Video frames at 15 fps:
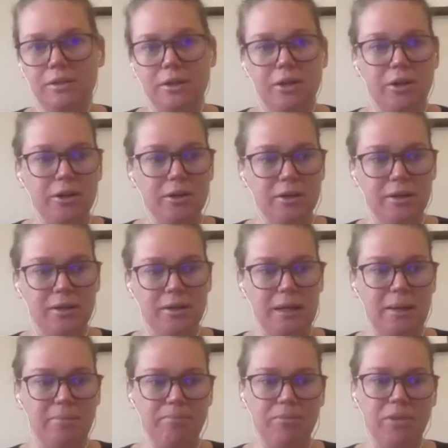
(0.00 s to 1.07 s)

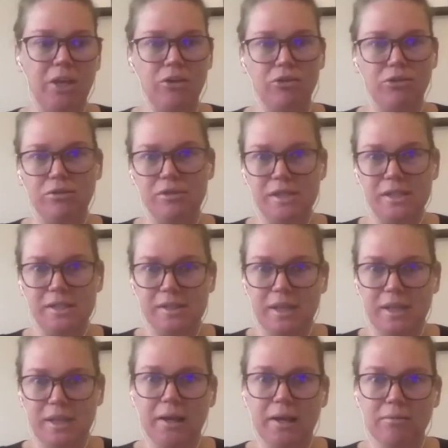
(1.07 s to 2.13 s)
a good 6 to
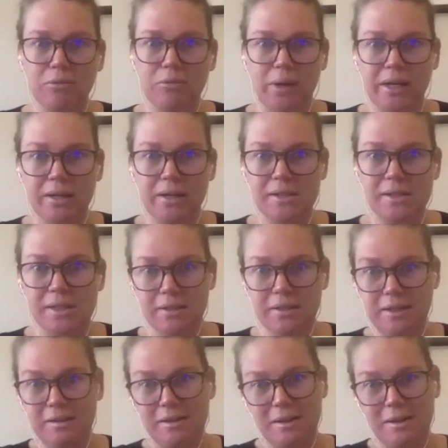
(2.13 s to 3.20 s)
8 weeks in
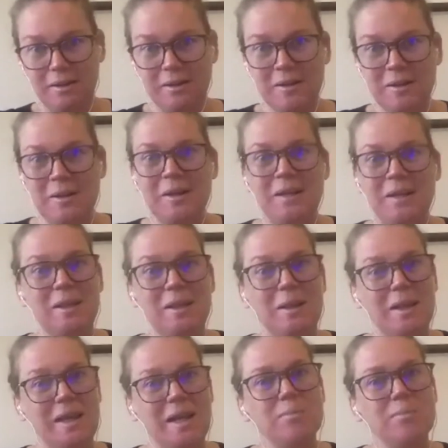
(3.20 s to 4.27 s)
the lead
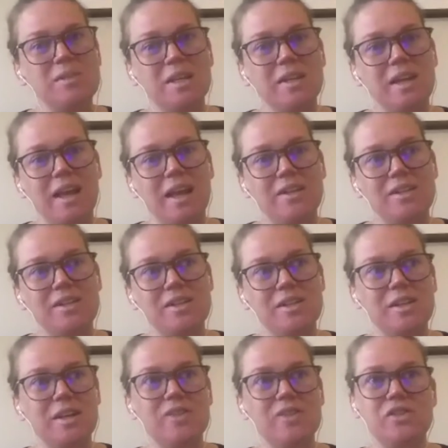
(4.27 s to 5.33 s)
up to get a
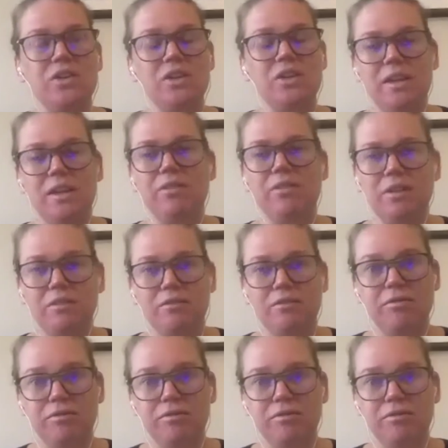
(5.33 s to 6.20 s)
certain level of